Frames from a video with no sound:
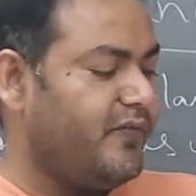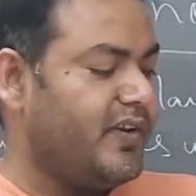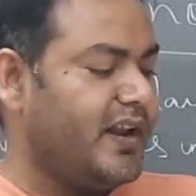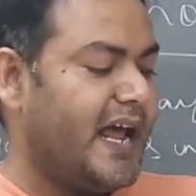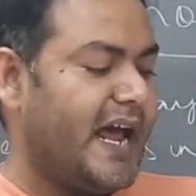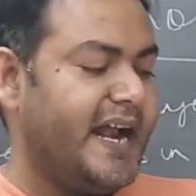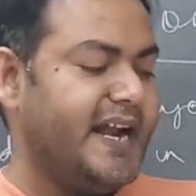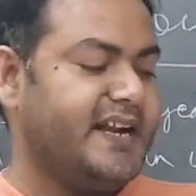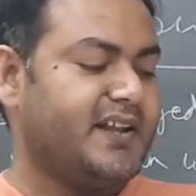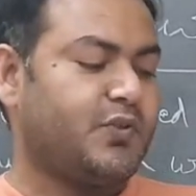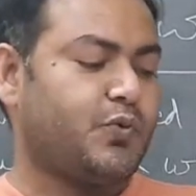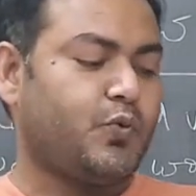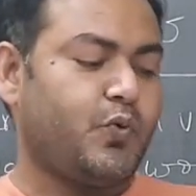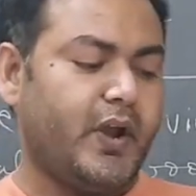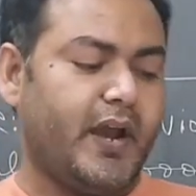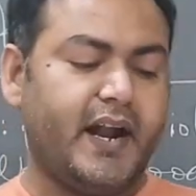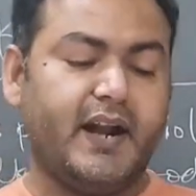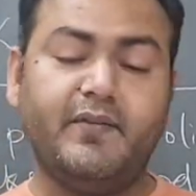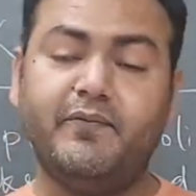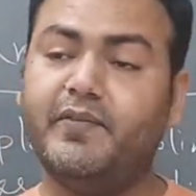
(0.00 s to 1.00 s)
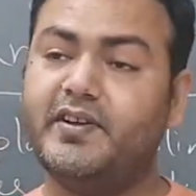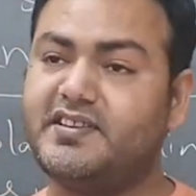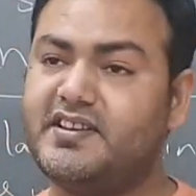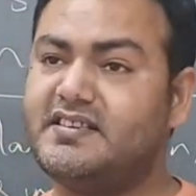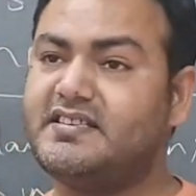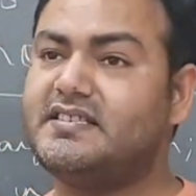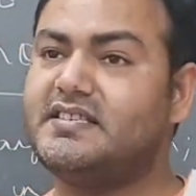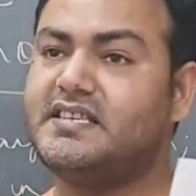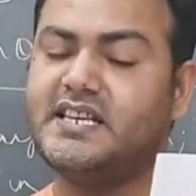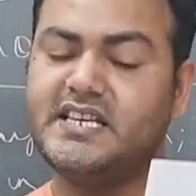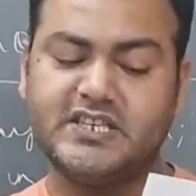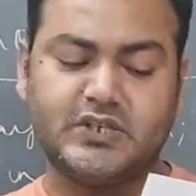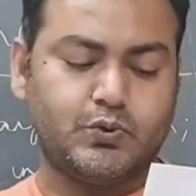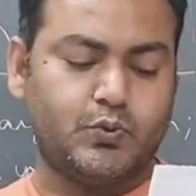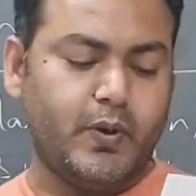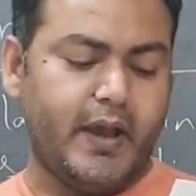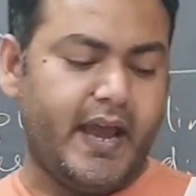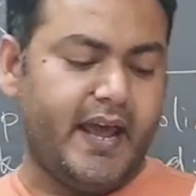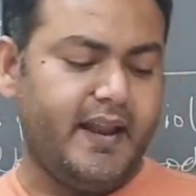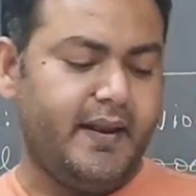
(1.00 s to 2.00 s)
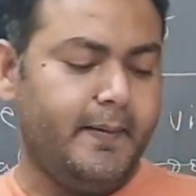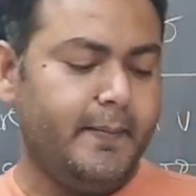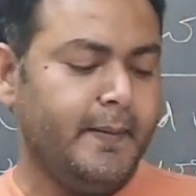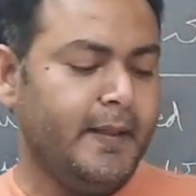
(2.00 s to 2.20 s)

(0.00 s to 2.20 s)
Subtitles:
light squared, which is c square,